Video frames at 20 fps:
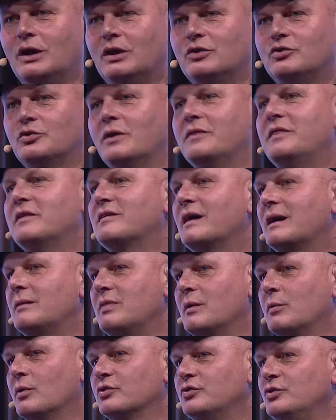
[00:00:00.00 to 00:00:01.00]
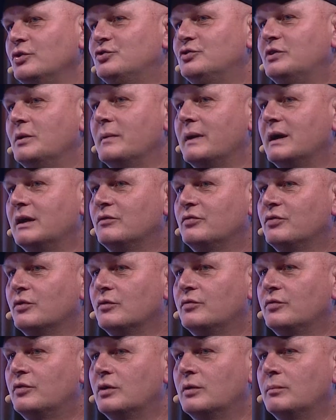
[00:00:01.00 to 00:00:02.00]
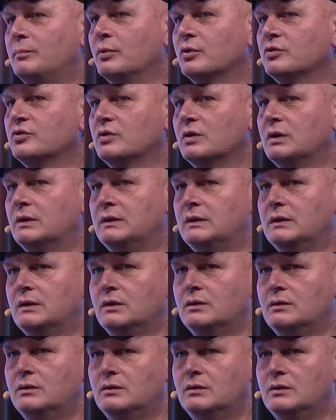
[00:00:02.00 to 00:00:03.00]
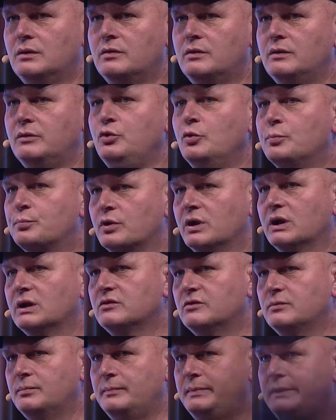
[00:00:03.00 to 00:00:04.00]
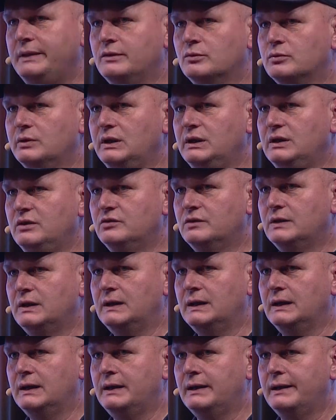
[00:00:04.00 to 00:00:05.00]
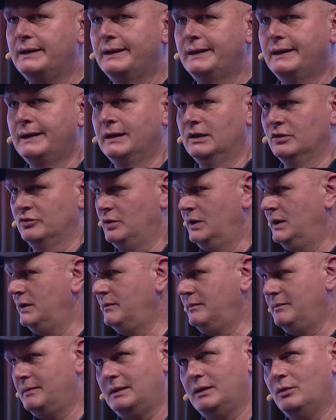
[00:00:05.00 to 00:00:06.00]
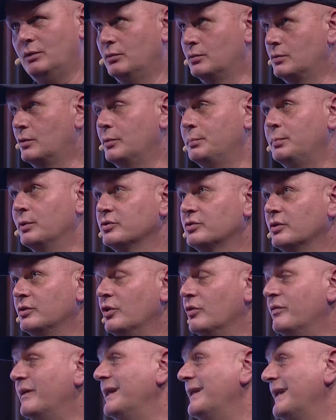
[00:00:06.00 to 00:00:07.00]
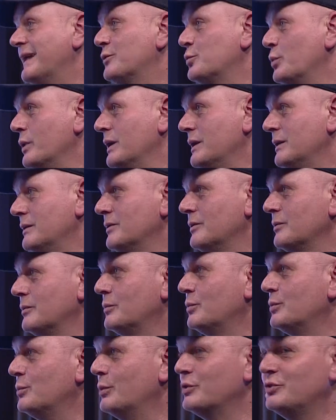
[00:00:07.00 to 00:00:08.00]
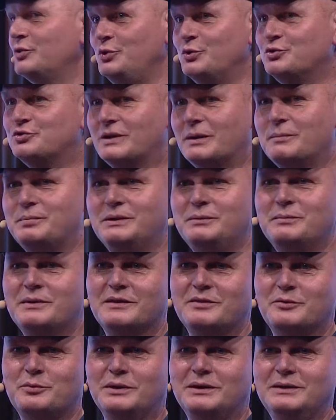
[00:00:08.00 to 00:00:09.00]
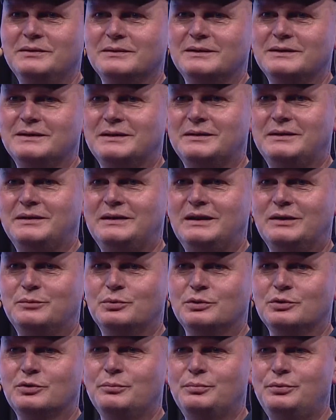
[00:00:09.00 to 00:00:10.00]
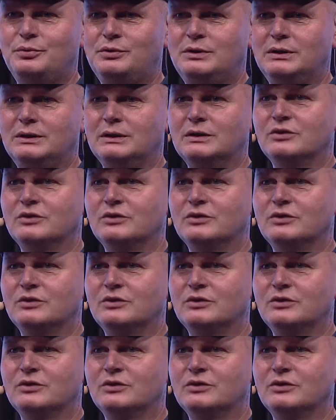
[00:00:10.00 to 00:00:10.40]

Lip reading: So at the time there was huge demand for books on the new products being released, and so I wrote books on Novell Netware. It was a huge company, by the way, in network computing.